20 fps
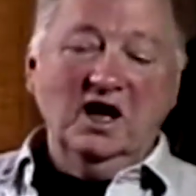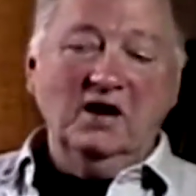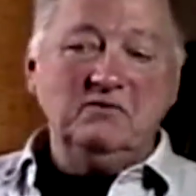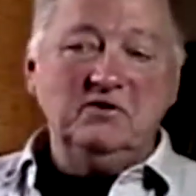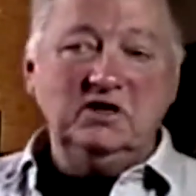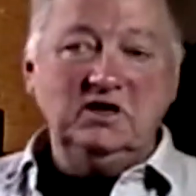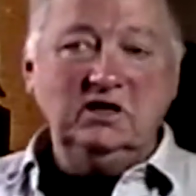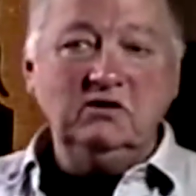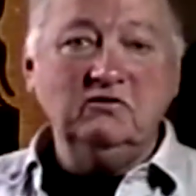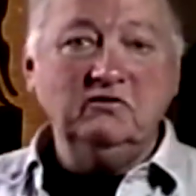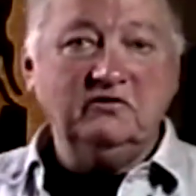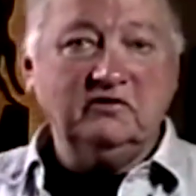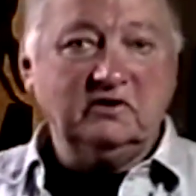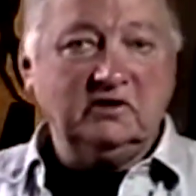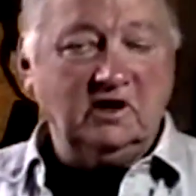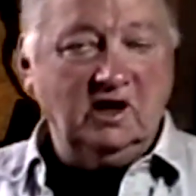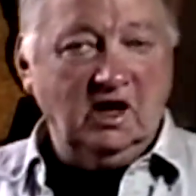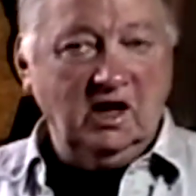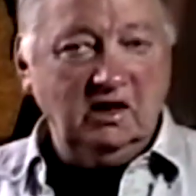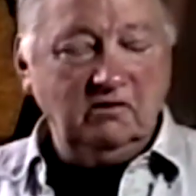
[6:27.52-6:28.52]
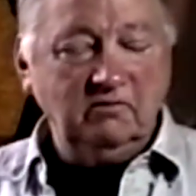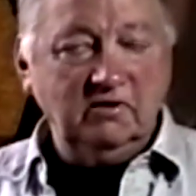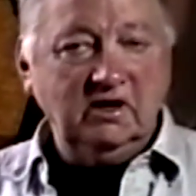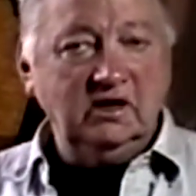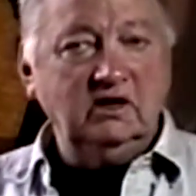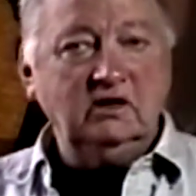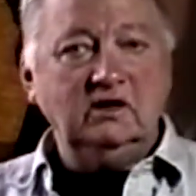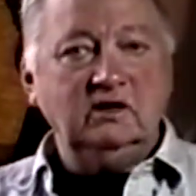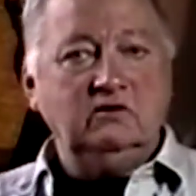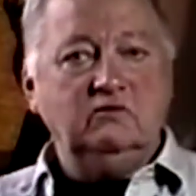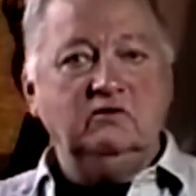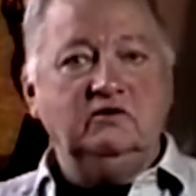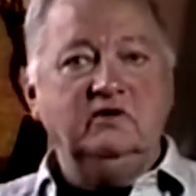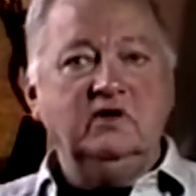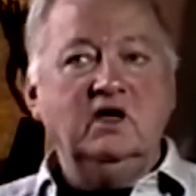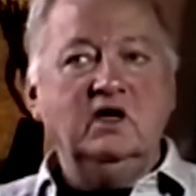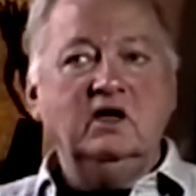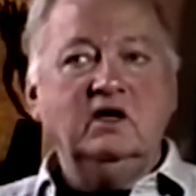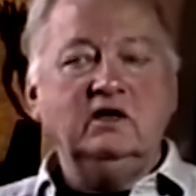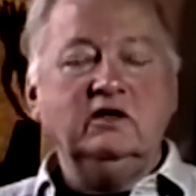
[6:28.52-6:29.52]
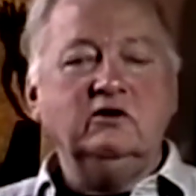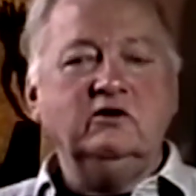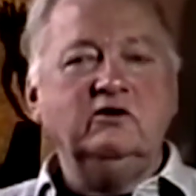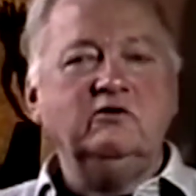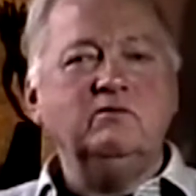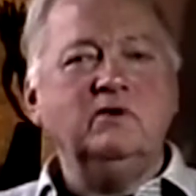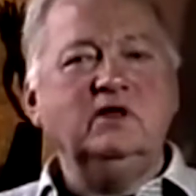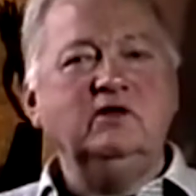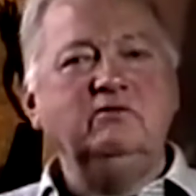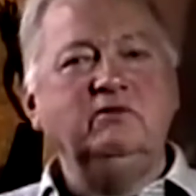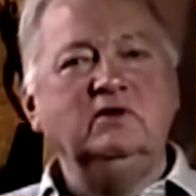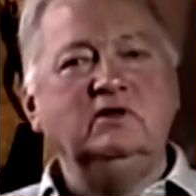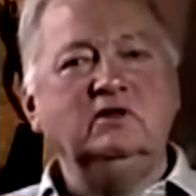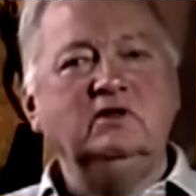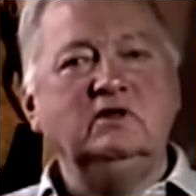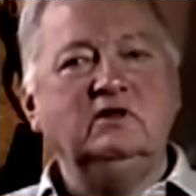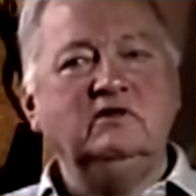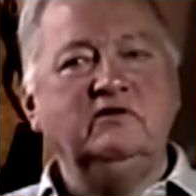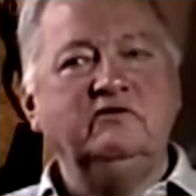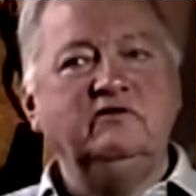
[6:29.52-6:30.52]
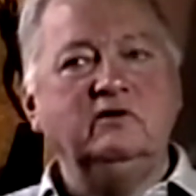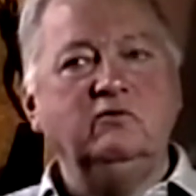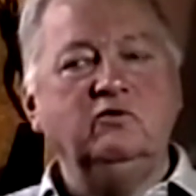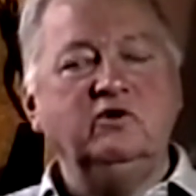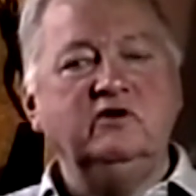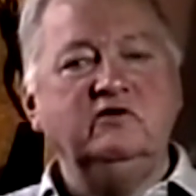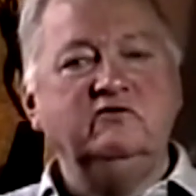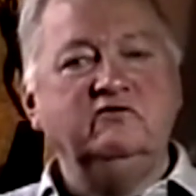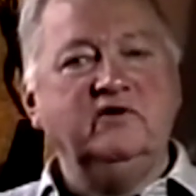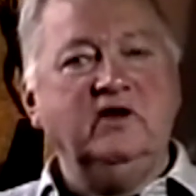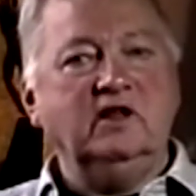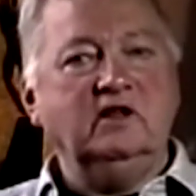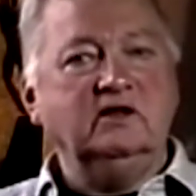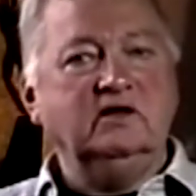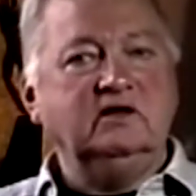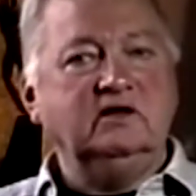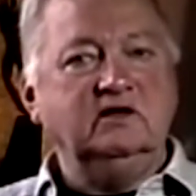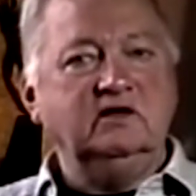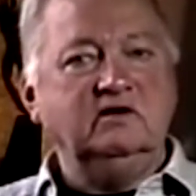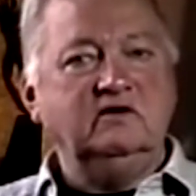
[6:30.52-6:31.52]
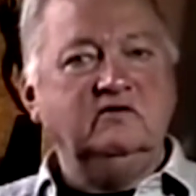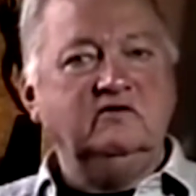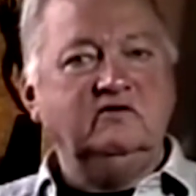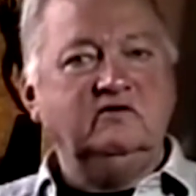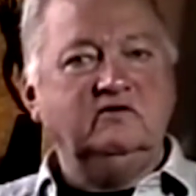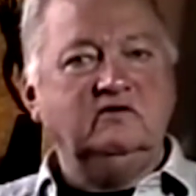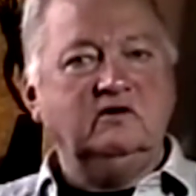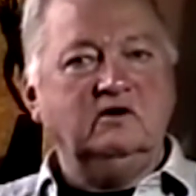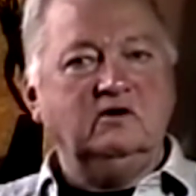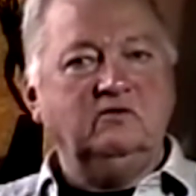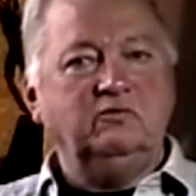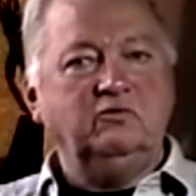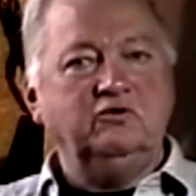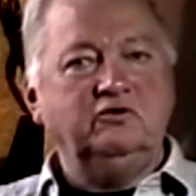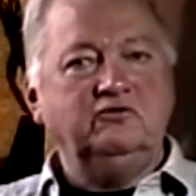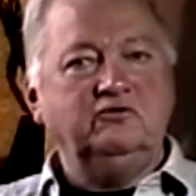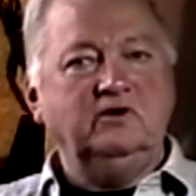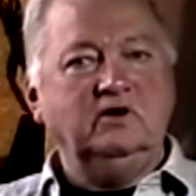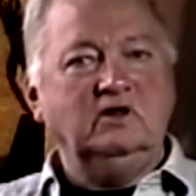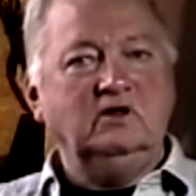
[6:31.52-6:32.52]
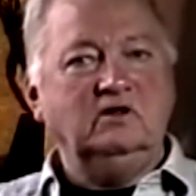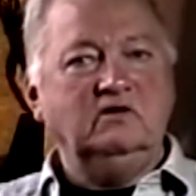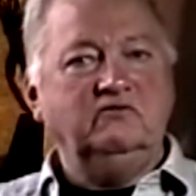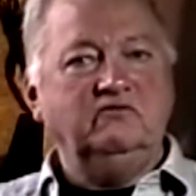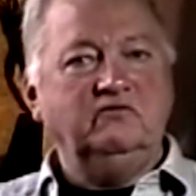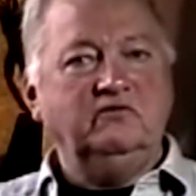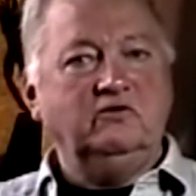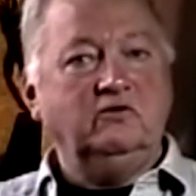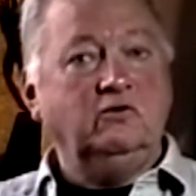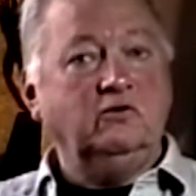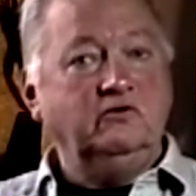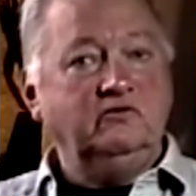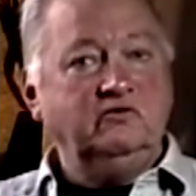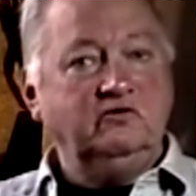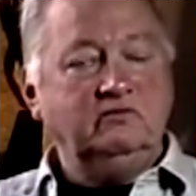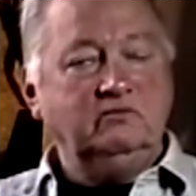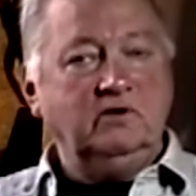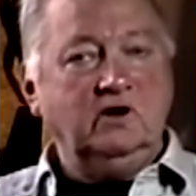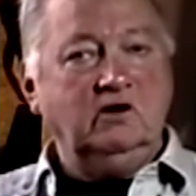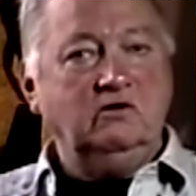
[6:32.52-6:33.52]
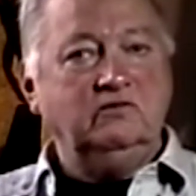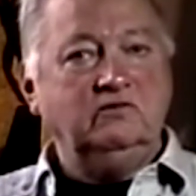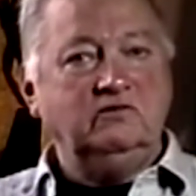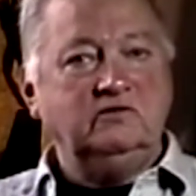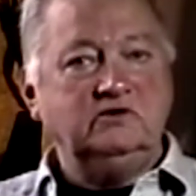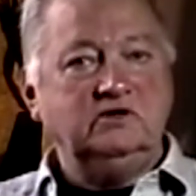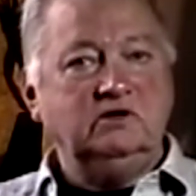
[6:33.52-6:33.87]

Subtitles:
I mean, he was a con man. He was, he reminds me a little in some ways of Alec Guinness' portrayal of The Horse's Mouth,